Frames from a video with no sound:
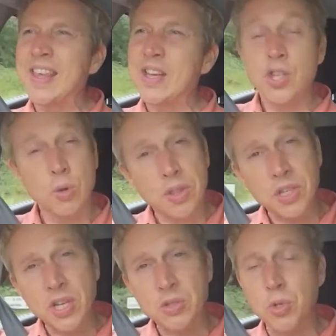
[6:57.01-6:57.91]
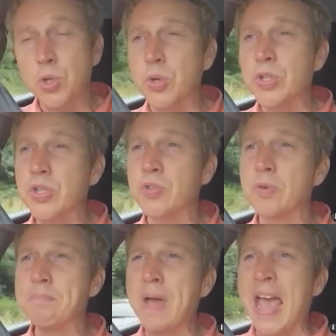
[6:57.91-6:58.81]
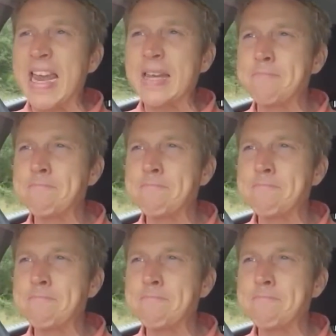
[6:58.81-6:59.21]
then 2 other diesel choices remain.